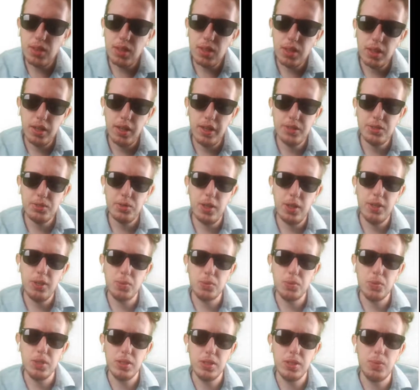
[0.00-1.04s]
I try to
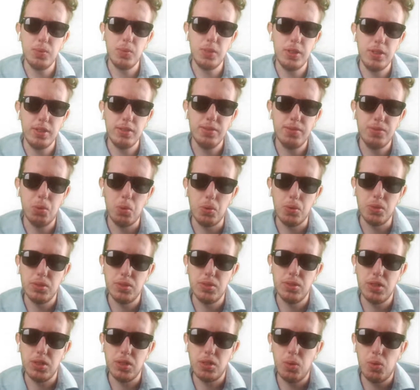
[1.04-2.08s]
really
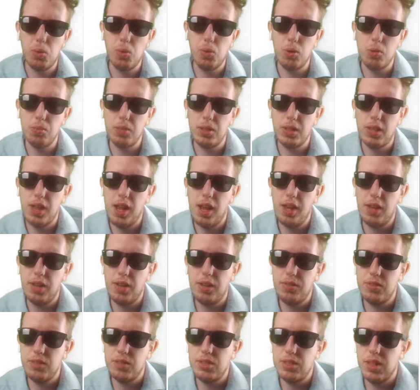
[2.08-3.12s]
reinforce the core mechanic
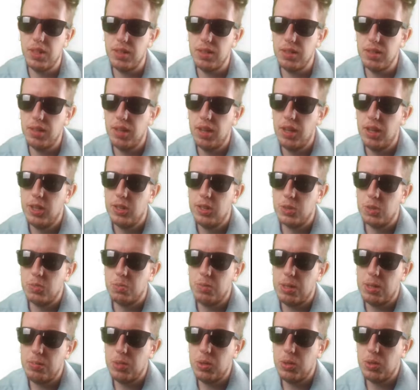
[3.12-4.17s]
of the snail. So
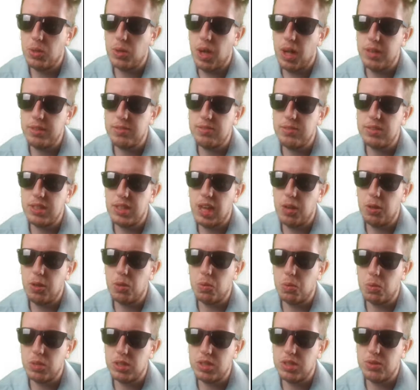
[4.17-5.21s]
maybe you kind of see how
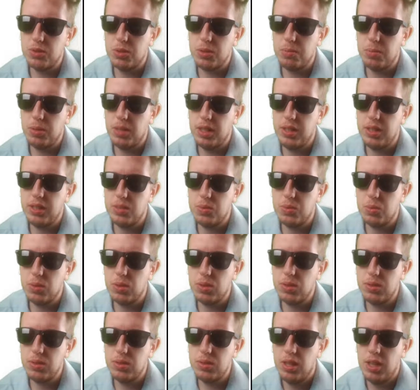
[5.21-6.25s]
it works when you play this
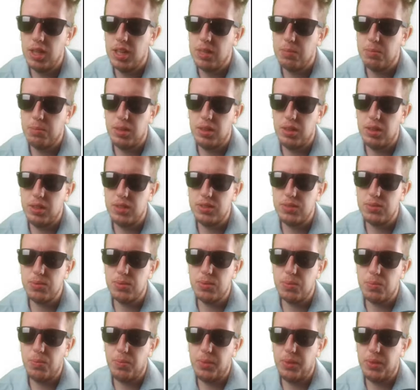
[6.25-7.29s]
world, but this
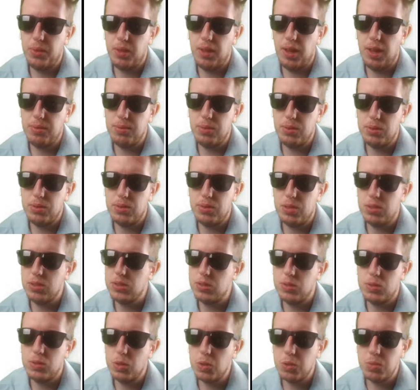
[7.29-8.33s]
level should
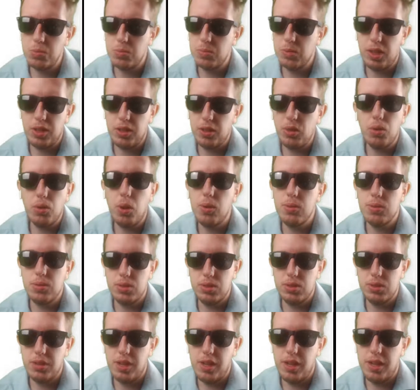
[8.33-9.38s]
assume that you don't
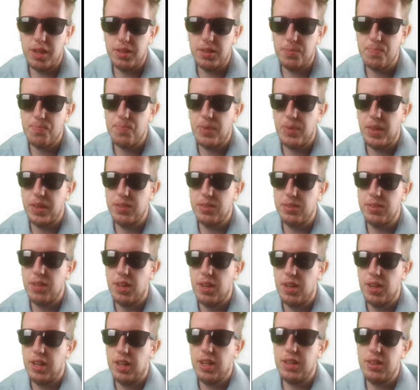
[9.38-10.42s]
understand. And
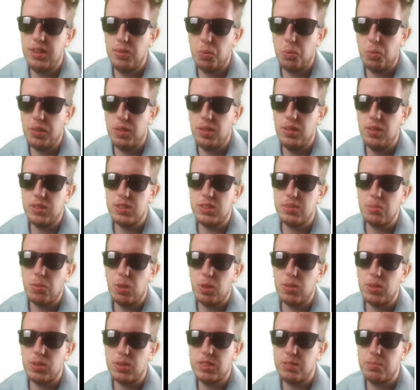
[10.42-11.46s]
within this
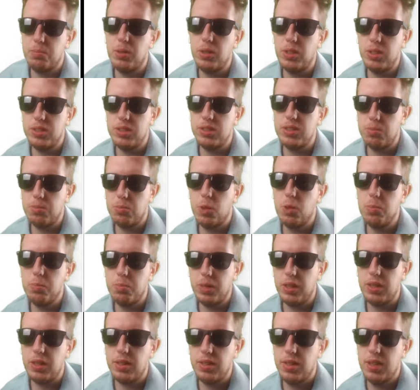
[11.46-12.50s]
smaller experience, I'm
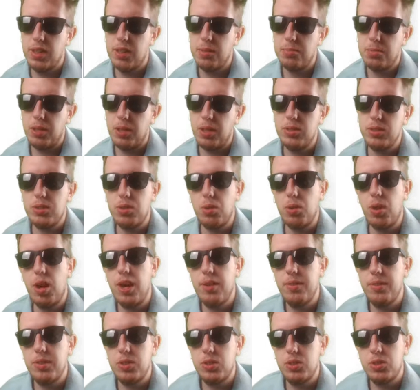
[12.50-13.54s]
hoping players who are
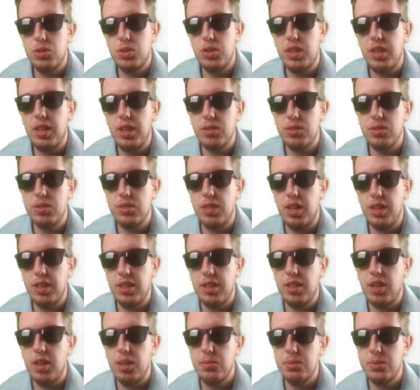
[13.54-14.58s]
having tricky
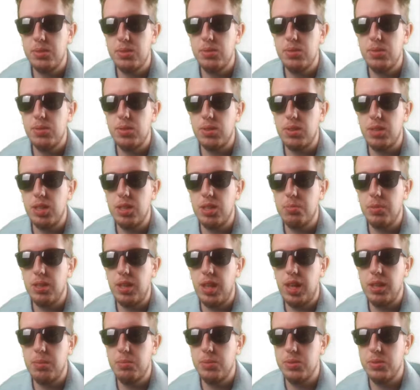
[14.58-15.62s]
understanding the obstacle are going to
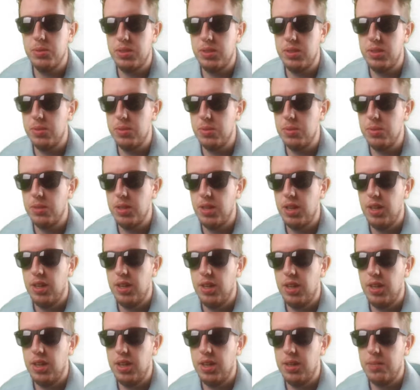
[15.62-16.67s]
be able to
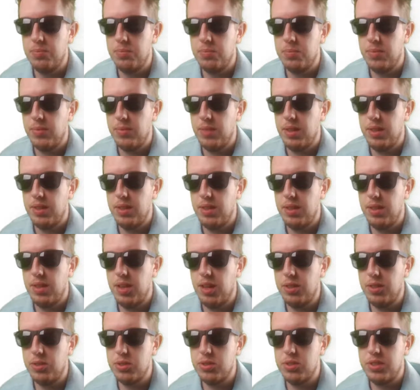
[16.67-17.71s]

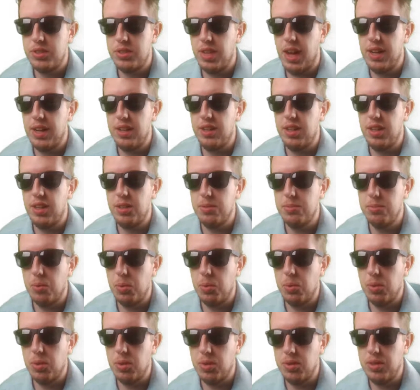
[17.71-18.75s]
understand it in a
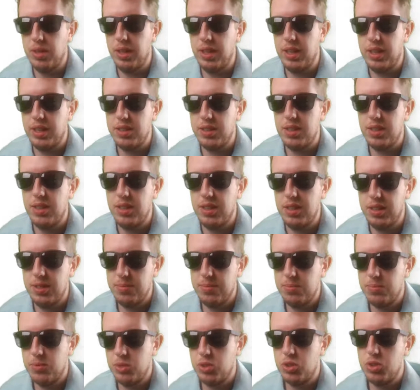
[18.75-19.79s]
more
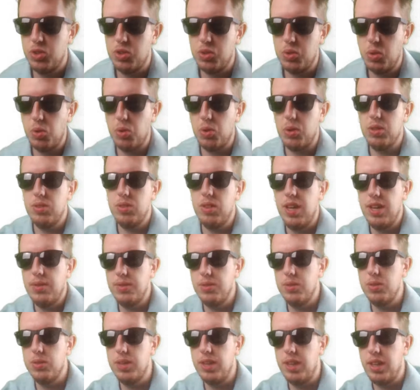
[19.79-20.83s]
short
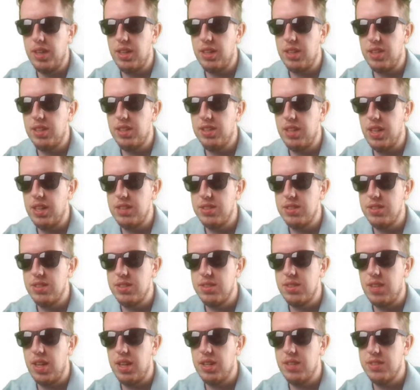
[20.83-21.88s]
level and like a
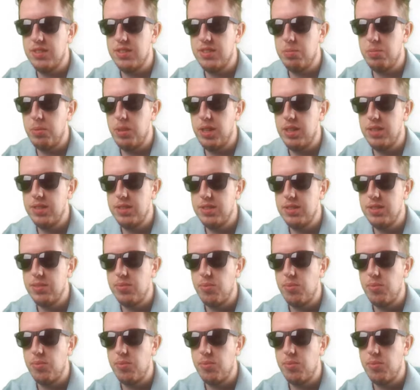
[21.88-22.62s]
condensed kind of space.